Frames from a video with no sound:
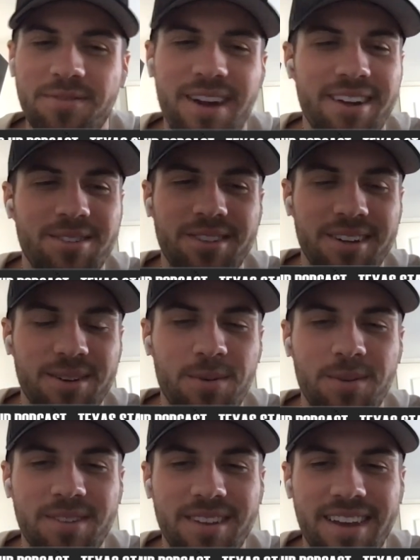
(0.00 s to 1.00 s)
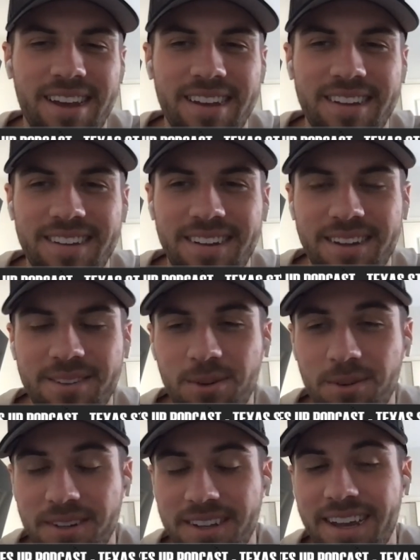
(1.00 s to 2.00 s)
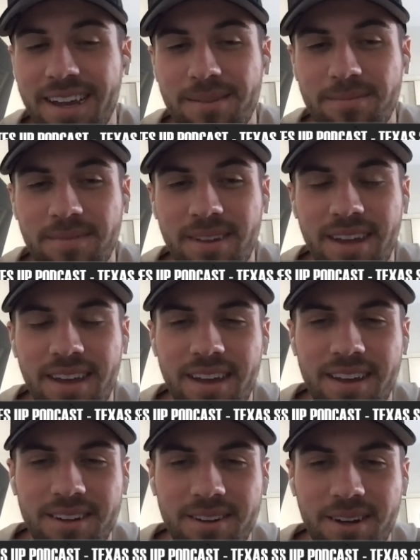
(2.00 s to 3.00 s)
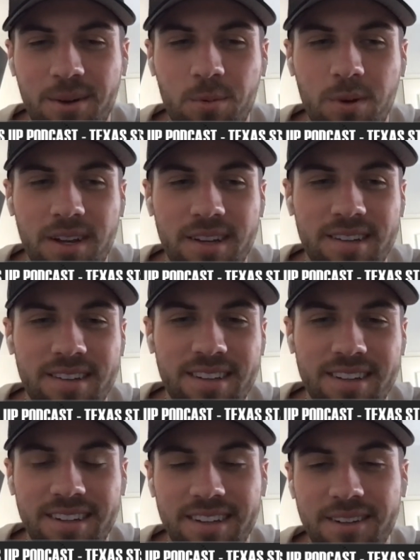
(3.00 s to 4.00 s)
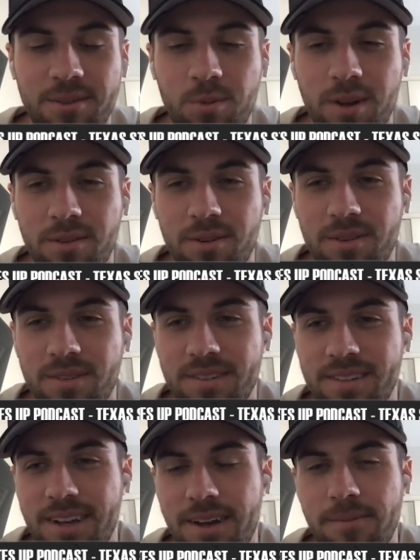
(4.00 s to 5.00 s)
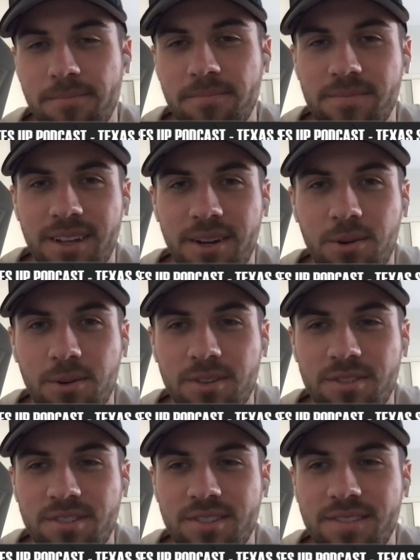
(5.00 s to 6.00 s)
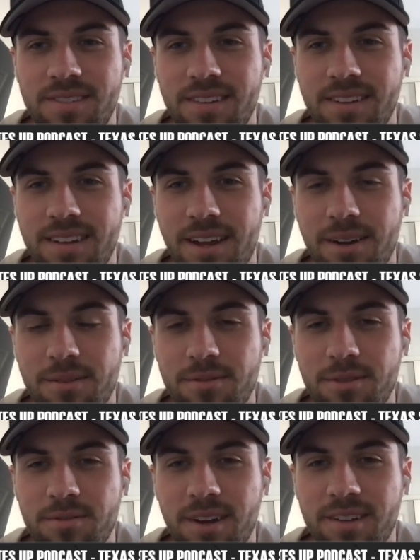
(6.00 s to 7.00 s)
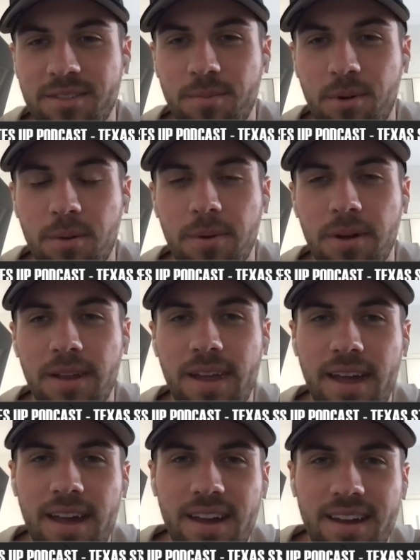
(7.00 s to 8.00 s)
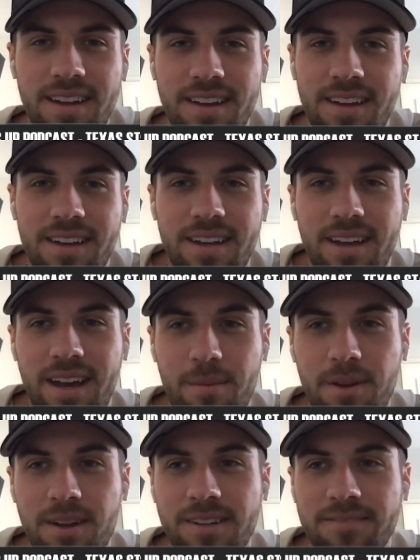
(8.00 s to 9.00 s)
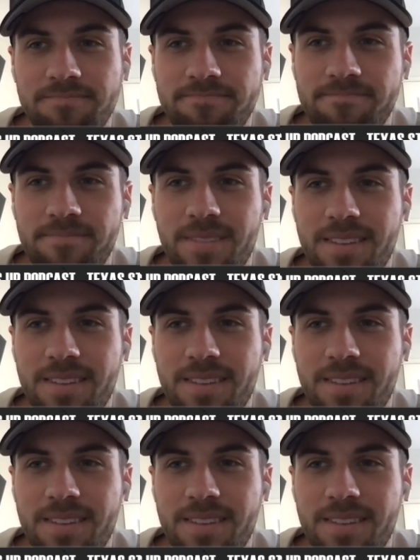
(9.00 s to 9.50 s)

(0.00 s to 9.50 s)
a lot of factors that go into that uh, during a game you, know, you got wind and, and weather um, that always kind of affects the ball. But I mean,